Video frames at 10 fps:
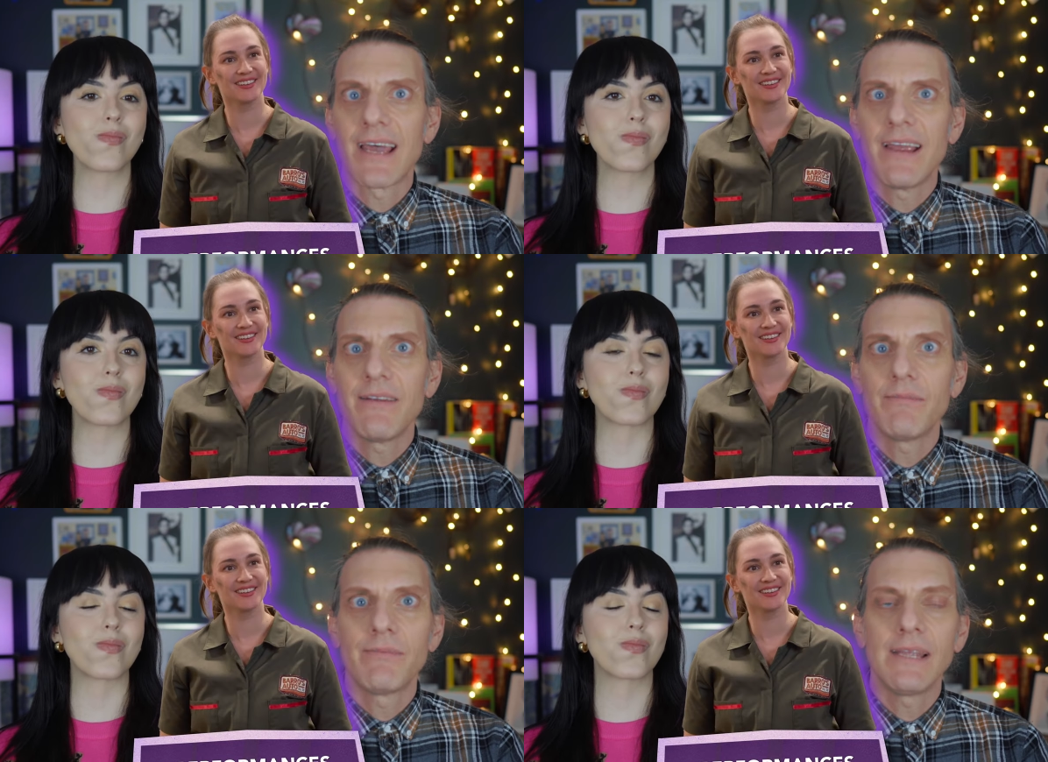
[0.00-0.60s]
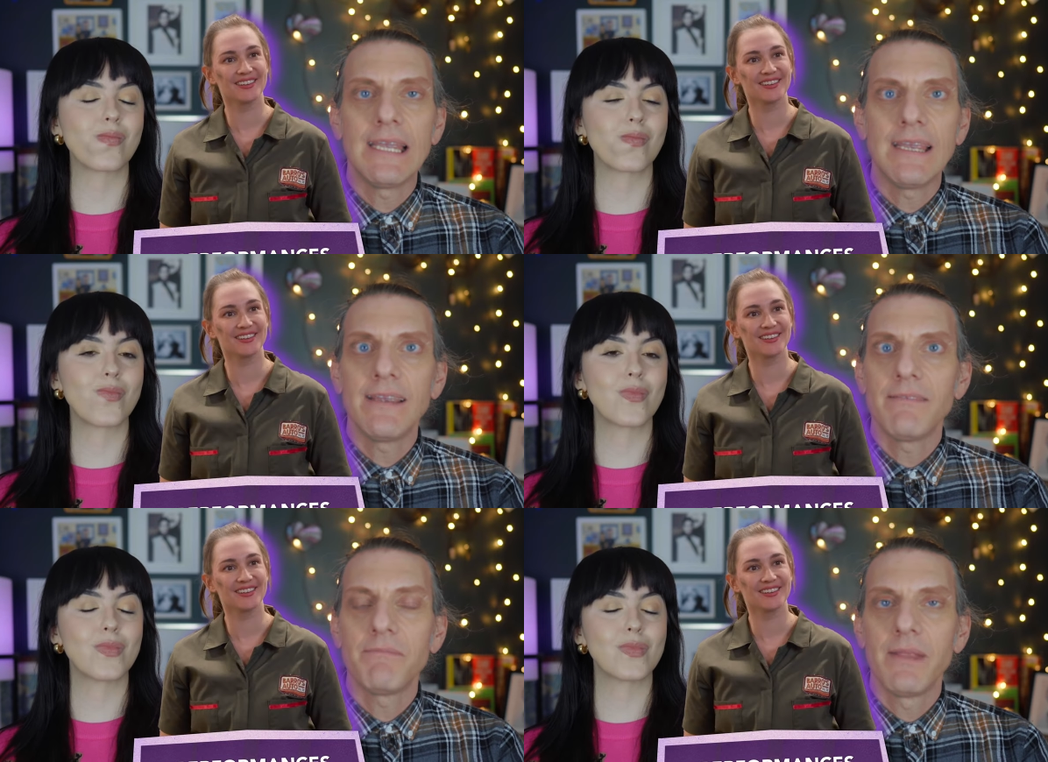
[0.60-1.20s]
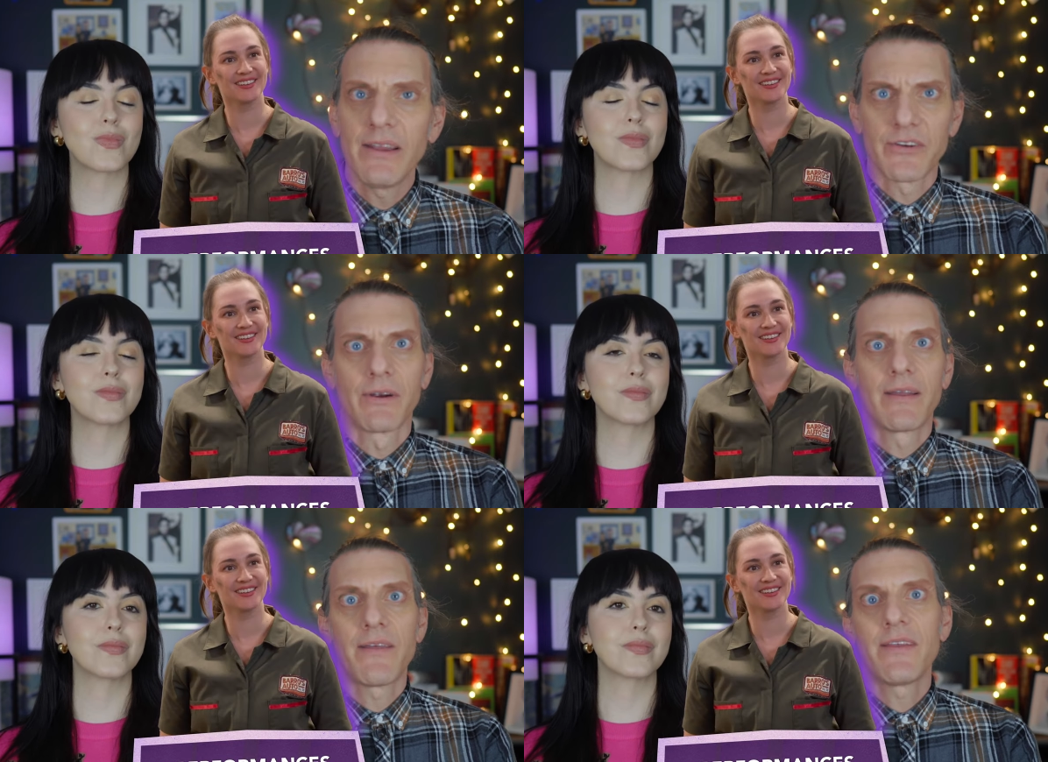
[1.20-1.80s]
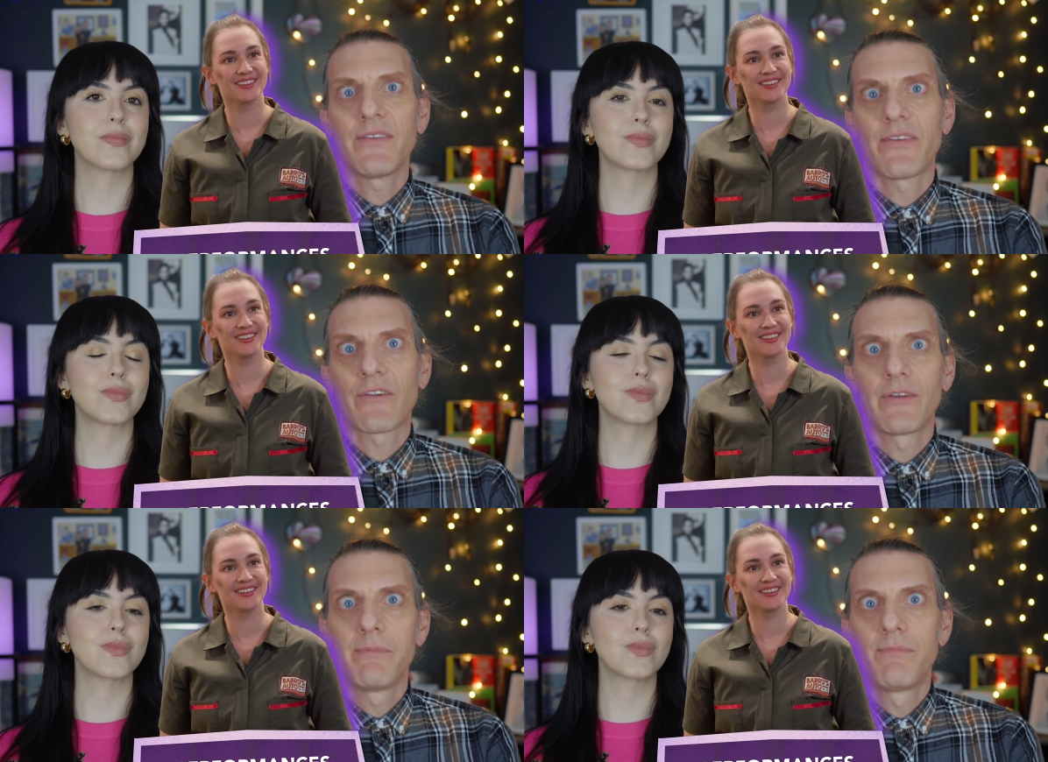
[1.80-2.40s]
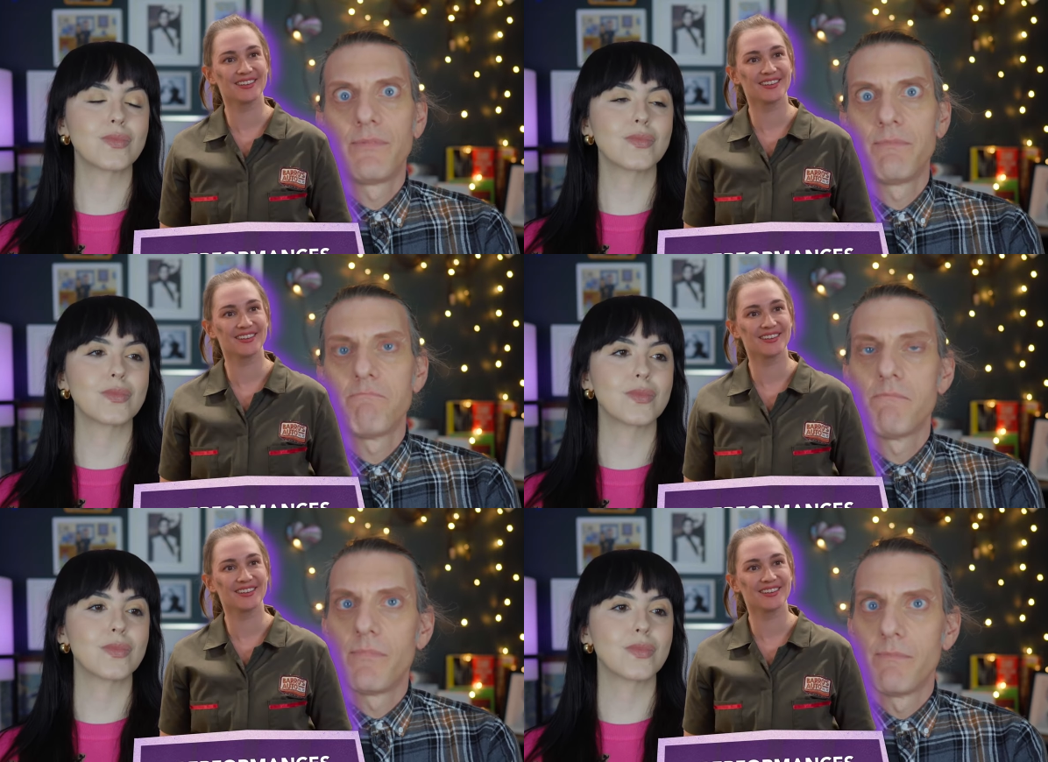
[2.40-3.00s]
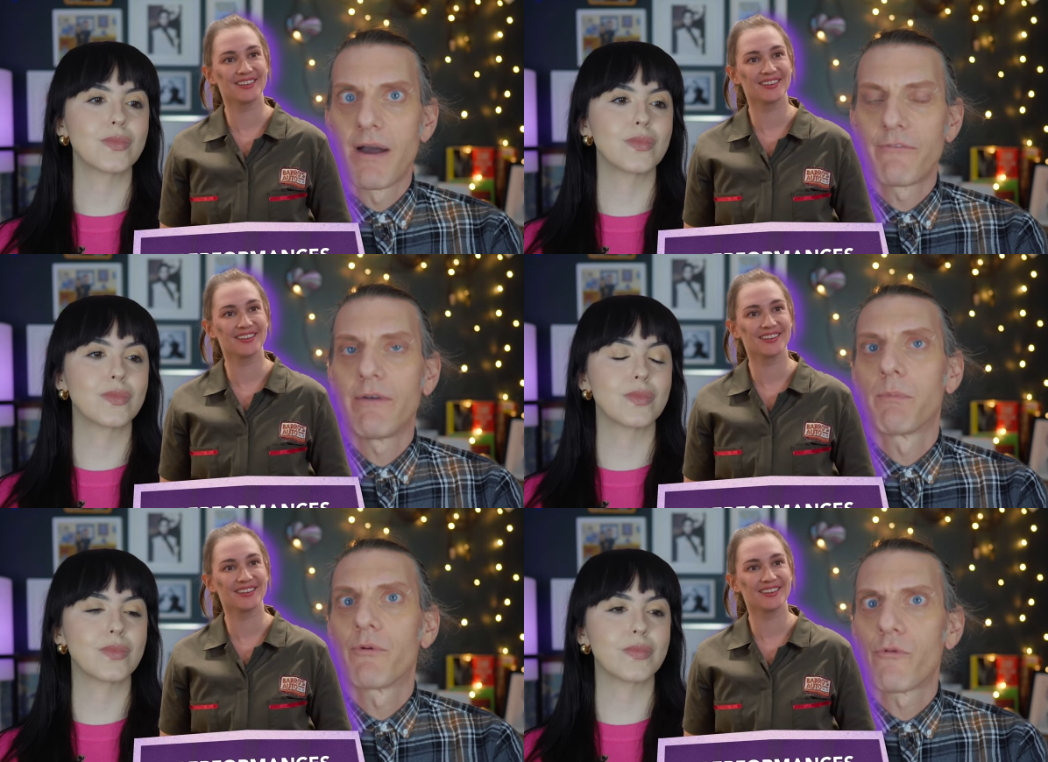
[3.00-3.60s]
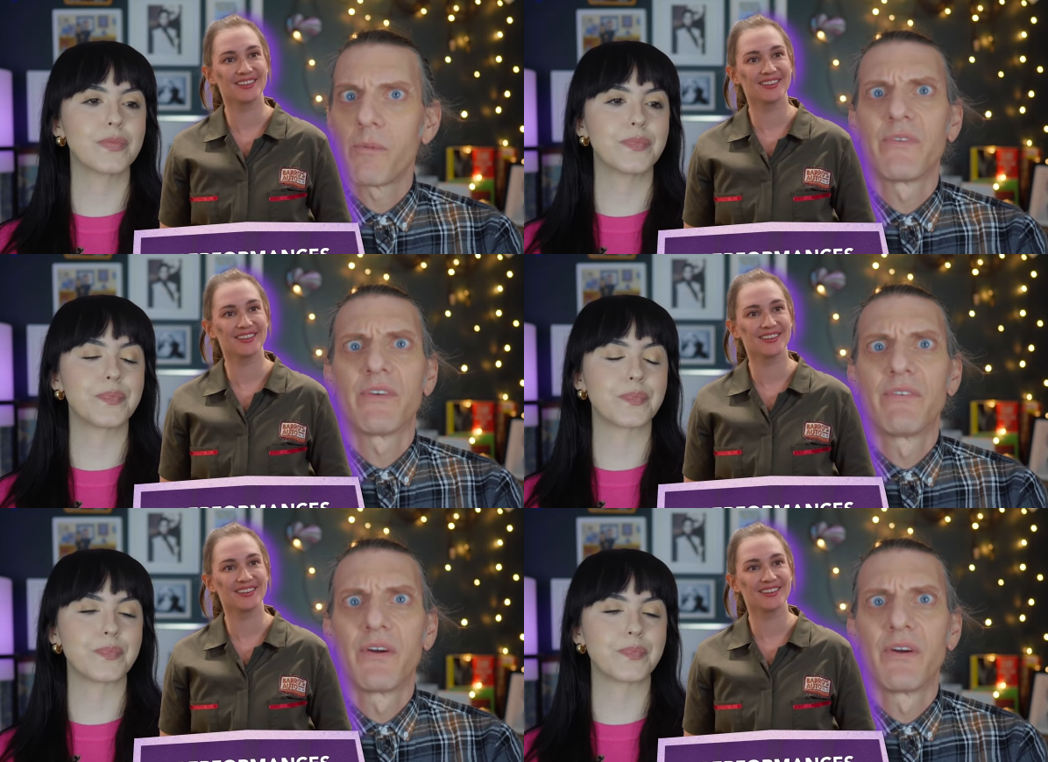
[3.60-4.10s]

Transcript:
Speaker 1: I really liked her. I think this is actually my favorite performance of